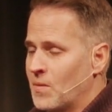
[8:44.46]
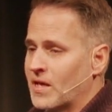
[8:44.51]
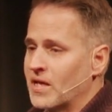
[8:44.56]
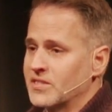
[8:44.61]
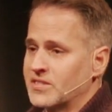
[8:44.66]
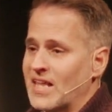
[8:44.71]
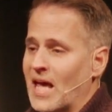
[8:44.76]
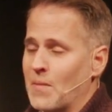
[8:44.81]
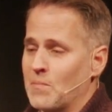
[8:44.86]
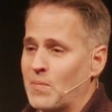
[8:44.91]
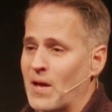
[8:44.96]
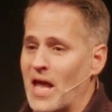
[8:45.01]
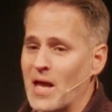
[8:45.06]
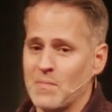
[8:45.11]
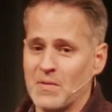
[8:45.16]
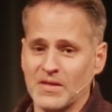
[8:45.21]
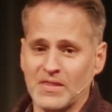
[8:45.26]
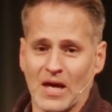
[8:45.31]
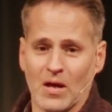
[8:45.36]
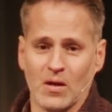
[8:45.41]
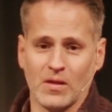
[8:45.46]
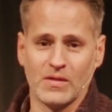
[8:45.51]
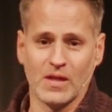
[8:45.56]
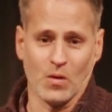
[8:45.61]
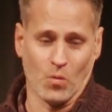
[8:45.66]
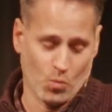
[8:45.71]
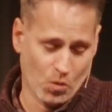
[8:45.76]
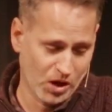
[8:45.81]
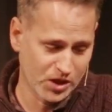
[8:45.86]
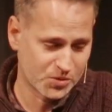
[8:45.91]
Because that baby
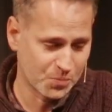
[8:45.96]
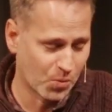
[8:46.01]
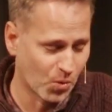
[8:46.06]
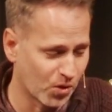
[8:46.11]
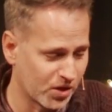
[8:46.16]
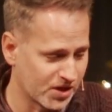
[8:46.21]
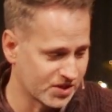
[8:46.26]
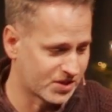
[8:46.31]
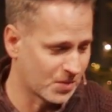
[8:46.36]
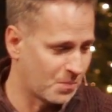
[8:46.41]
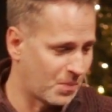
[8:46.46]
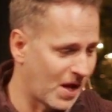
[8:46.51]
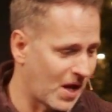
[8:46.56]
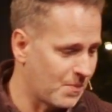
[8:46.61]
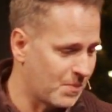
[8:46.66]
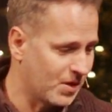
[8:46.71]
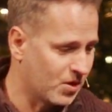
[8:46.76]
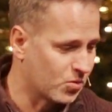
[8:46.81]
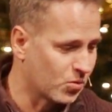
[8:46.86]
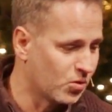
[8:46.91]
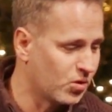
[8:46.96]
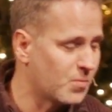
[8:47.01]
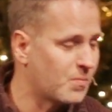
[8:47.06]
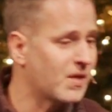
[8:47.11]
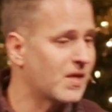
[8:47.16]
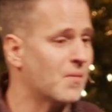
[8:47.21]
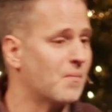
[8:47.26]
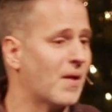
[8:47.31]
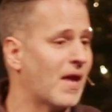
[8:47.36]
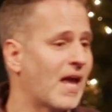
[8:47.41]
that was born as a baby grew to
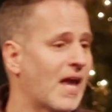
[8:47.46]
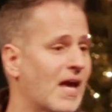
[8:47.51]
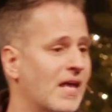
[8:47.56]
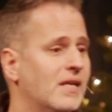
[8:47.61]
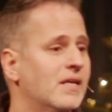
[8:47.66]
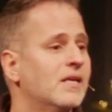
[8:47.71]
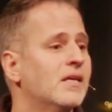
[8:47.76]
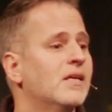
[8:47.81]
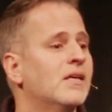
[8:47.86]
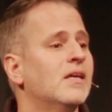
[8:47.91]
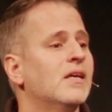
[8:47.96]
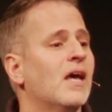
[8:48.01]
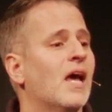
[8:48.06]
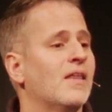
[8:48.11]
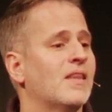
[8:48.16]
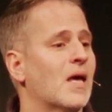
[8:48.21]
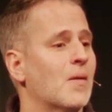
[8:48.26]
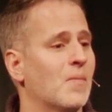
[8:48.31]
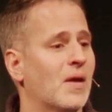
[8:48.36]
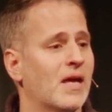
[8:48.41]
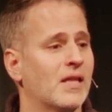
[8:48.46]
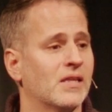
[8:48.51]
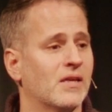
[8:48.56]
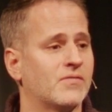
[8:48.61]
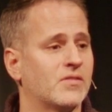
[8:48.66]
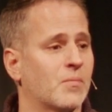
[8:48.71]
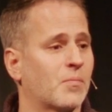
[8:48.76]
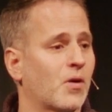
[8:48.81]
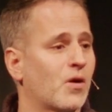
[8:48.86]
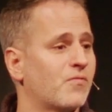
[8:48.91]
be a man. And that man
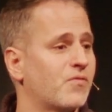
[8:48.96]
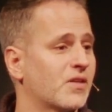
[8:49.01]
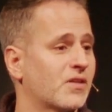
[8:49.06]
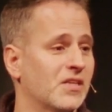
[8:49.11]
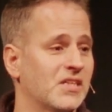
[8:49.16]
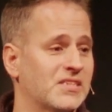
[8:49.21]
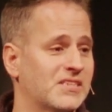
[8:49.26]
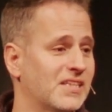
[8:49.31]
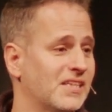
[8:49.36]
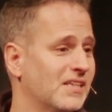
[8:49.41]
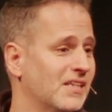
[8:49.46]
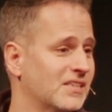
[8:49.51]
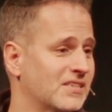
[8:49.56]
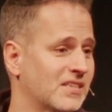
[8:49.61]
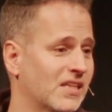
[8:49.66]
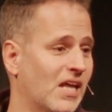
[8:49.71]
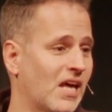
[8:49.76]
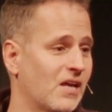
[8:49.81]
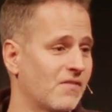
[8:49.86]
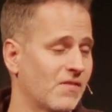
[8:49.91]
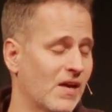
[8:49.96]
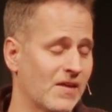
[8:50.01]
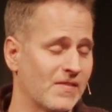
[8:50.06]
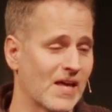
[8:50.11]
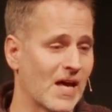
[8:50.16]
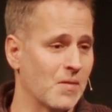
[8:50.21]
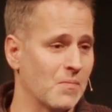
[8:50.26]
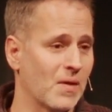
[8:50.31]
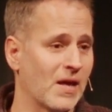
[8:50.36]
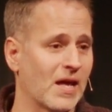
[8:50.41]
lived a perfectly sinless life.
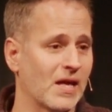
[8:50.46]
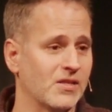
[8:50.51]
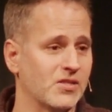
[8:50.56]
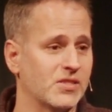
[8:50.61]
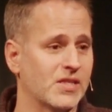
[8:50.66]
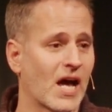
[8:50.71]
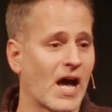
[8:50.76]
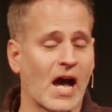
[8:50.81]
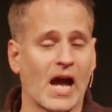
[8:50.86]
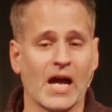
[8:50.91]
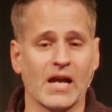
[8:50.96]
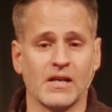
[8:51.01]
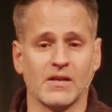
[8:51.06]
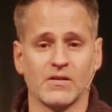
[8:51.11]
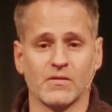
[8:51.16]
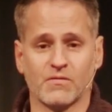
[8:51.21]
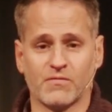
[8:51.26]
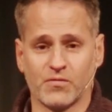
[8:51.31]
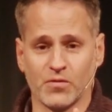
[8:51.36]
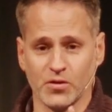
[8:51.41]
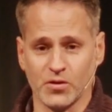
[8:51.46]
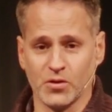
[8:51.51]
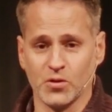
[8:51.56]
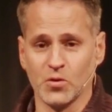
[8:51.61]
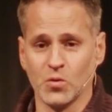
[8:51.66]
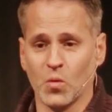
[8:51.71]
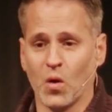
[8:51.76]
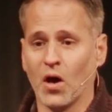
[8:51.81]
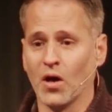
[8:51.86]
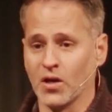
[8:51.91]
And that man died for
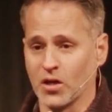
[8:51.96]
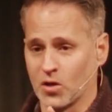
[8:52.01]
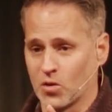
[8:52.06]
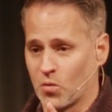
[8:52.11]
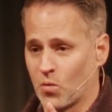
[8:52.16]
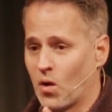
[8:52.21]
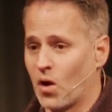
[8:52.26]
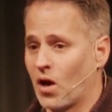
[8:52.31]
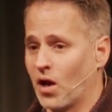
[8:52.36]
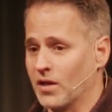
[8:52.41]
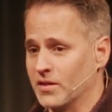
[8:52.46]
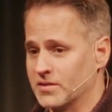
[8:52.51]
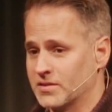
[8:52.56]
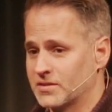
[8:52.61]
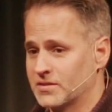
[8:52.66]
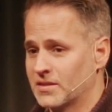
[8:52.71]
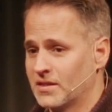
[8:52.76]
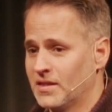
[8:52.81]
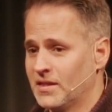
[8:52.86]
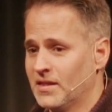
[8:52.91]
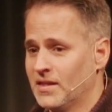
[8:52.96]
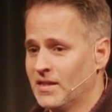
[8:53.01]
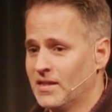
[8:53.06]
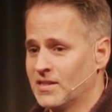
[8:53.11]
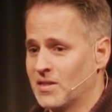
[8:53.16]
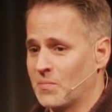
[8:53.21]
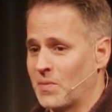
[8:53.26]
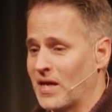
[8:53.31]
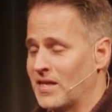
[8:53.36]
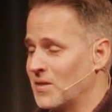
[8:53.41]
you on a cross
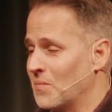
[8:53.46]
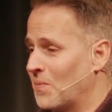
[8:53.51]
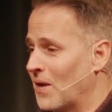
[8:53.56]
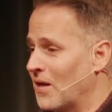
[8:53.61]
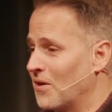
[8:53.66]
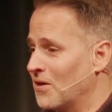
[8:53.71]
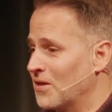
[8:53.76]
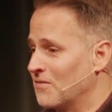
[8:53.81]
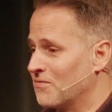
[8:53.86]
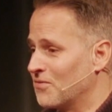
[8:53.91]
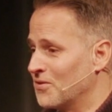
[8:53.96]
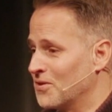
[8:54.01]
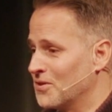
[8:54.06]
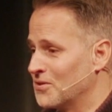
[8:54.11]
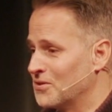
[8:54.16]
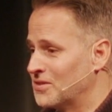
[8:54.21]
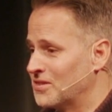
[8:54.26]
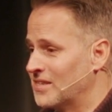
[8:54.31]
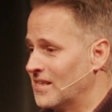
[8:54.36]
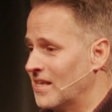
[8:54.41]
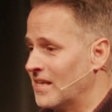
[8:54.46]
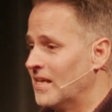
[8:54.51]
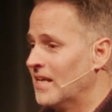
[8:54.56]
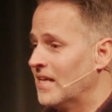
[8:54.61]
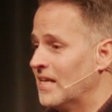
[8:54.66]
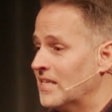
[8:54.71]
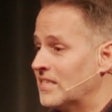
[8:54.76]
to pay the penalty for your sin.